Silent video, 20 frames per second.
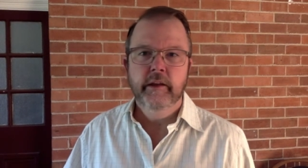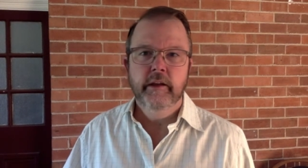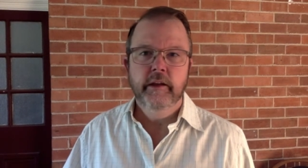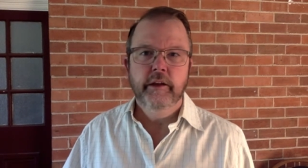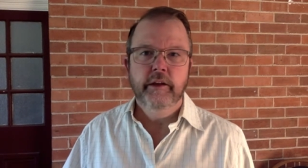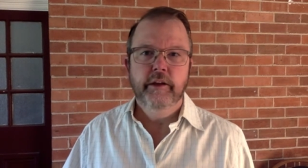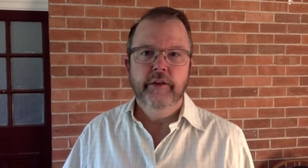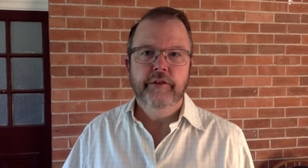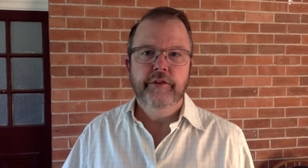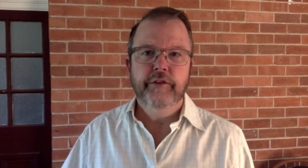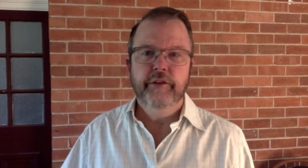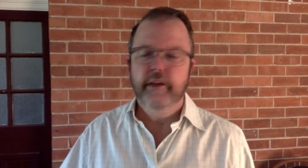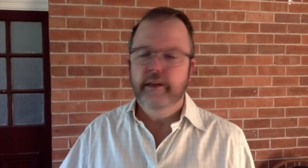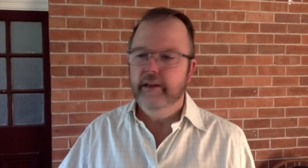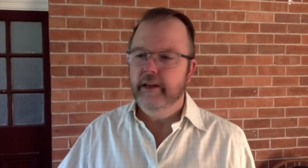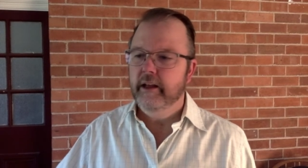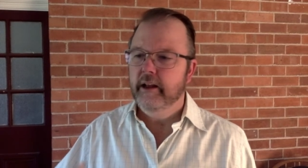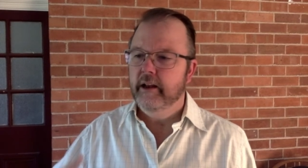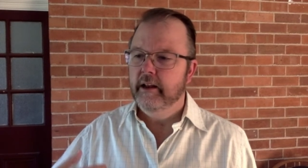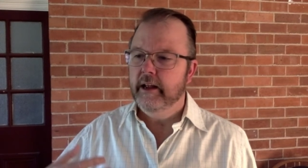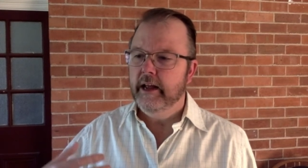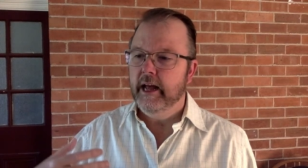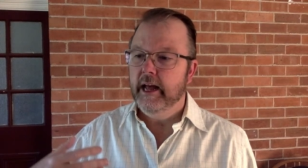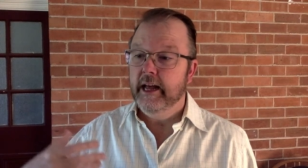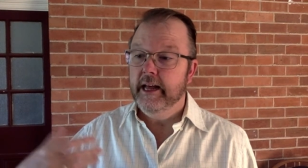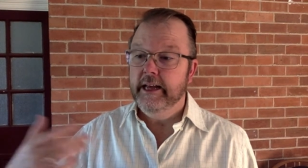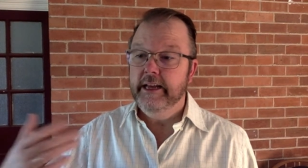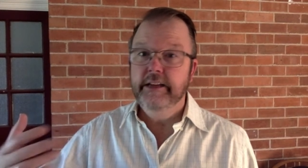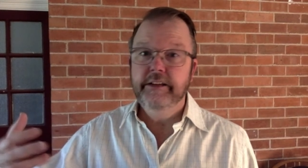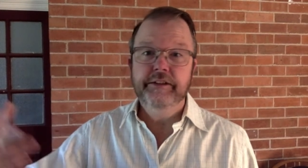You see that uh,
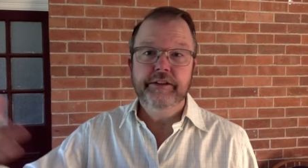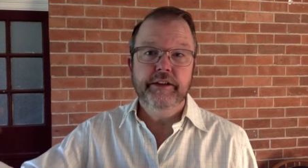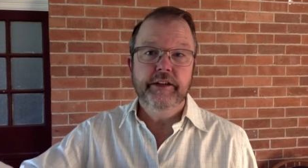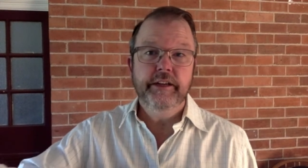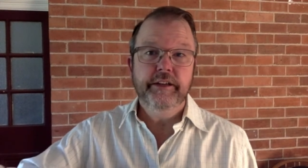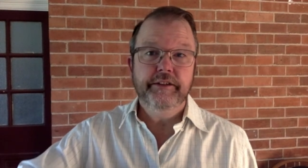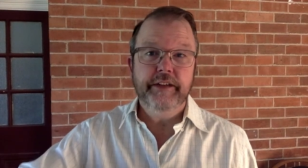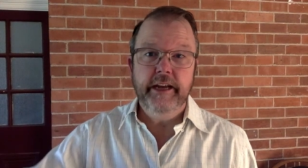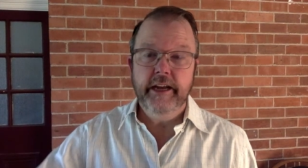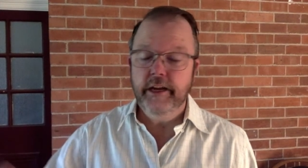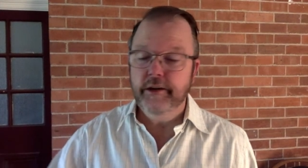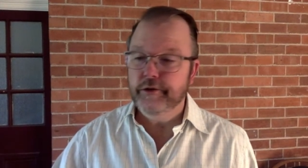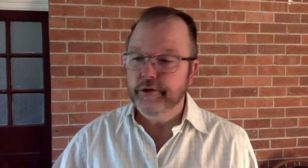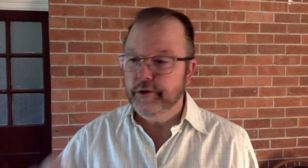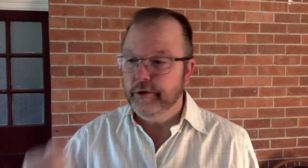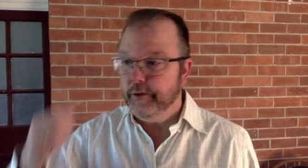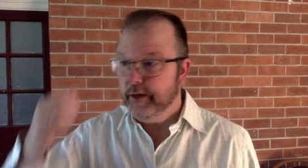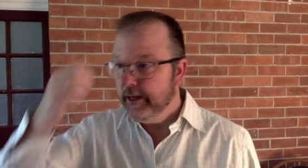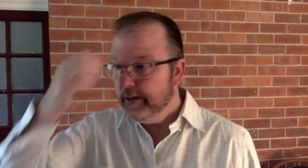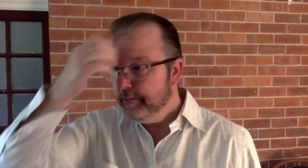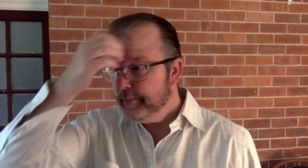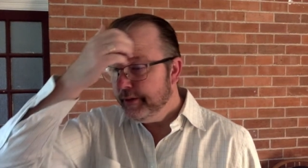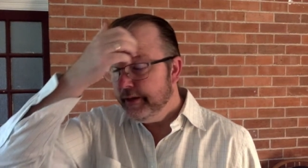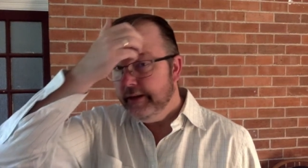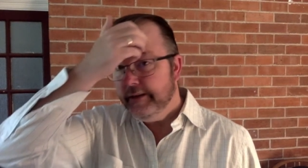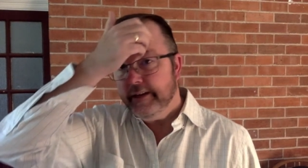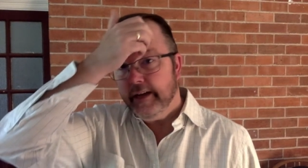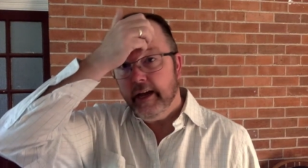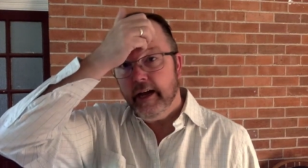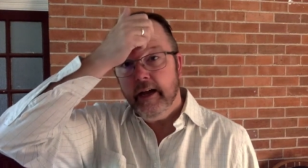he sees Andrew and
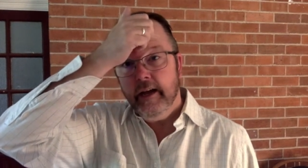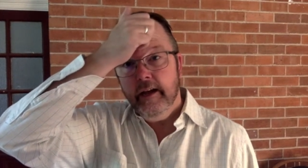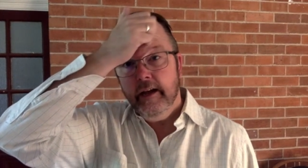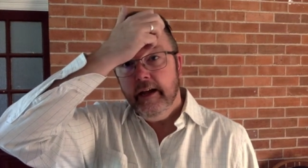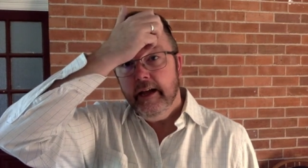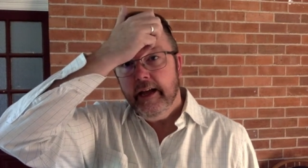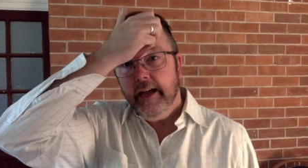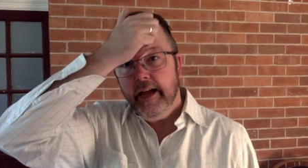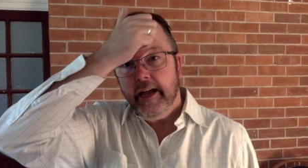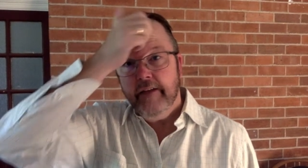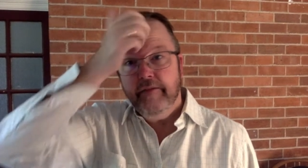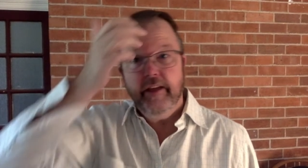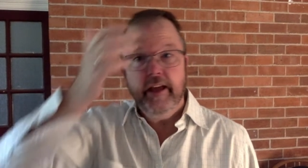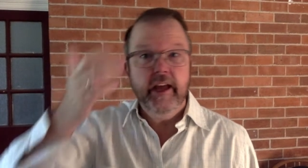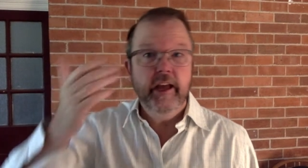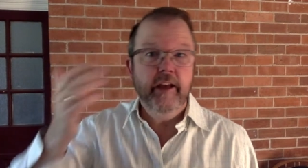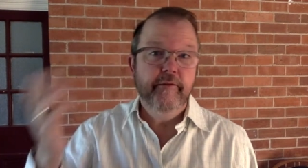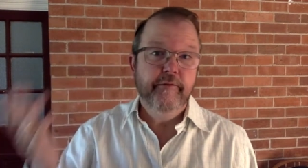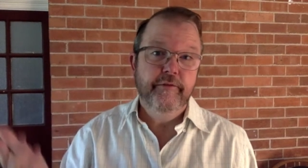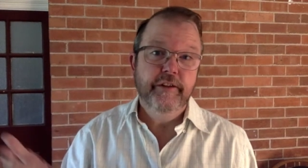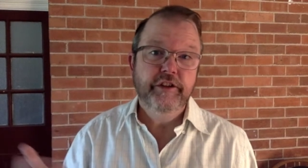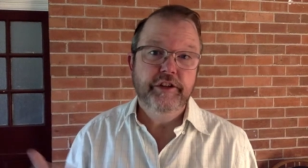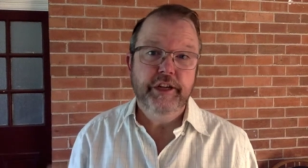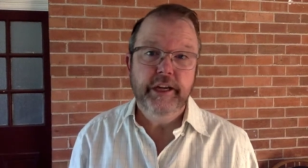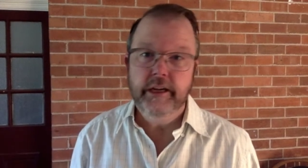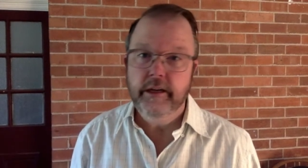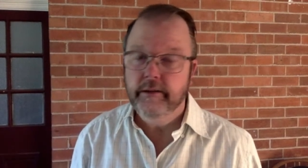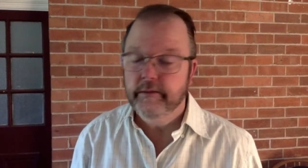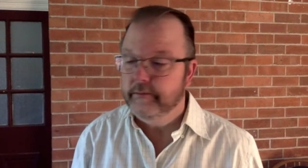Peter and they're fishing.